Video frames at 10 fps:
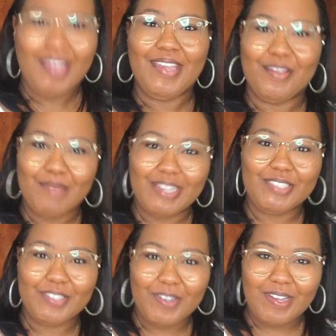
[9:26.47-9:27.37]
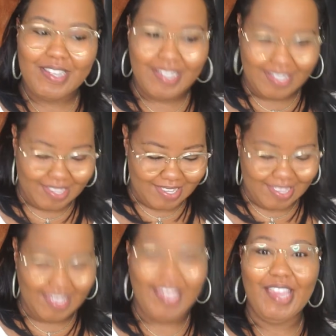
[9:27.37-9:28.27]
you make sure
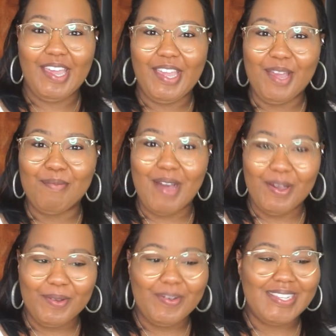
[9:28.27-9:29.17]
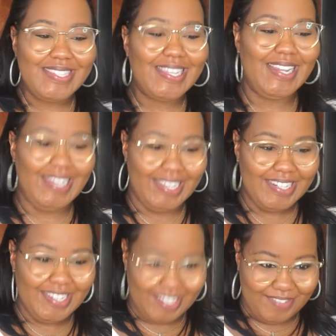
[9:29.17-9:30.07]
your mango is
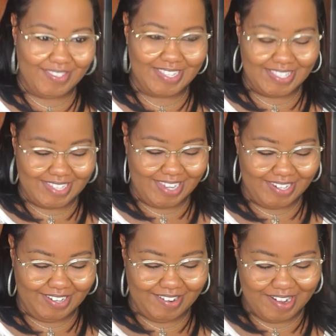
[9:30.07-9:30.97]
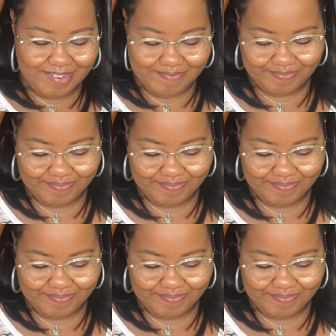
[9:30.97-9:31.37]
clean for this technique, right?